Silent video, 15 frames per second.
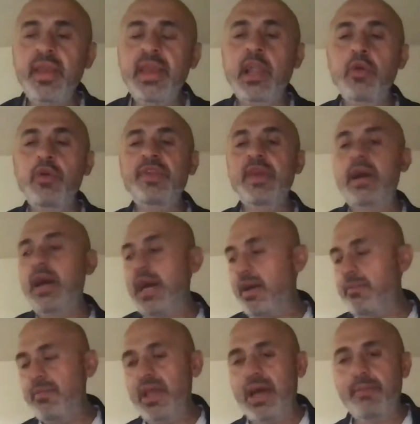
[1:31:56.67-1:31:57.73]
Yeah, Luisa,
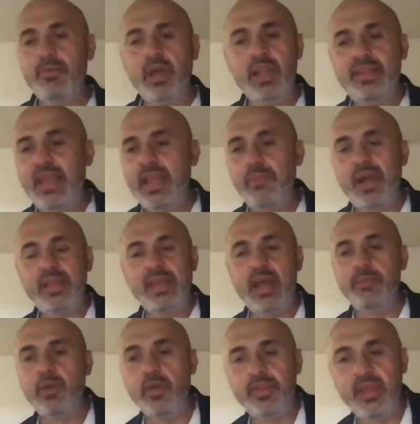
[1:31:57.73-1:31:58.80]
I'm, I'm going to take my
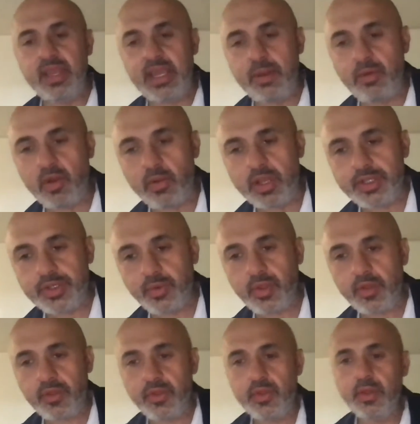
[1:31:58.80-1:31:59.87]
time. Don't think I'm going to rush through
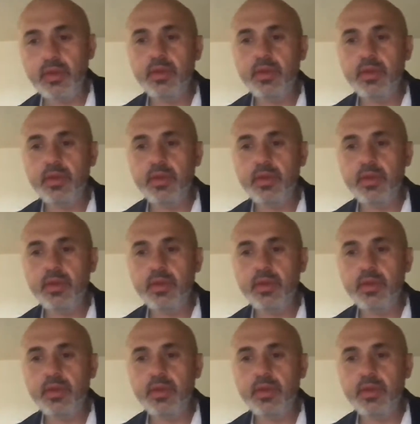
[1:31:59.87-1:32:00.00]
this.